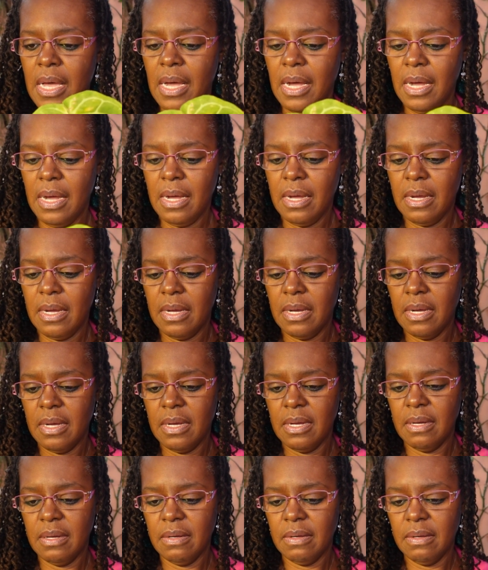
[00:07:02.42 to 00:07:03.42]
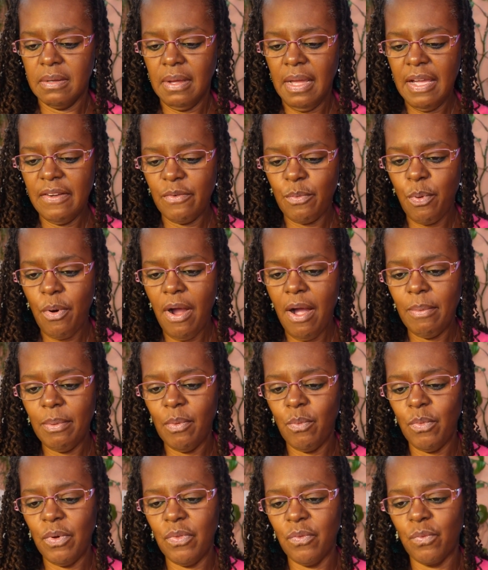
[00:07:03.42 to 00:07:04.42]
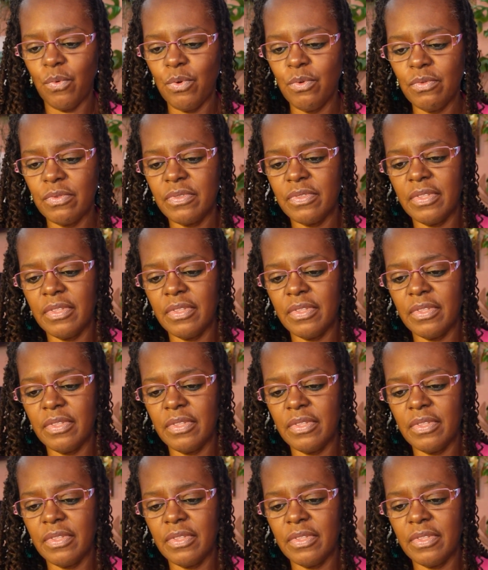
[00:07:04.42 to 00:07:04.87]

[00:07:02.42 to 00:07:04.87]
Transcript: have a problem with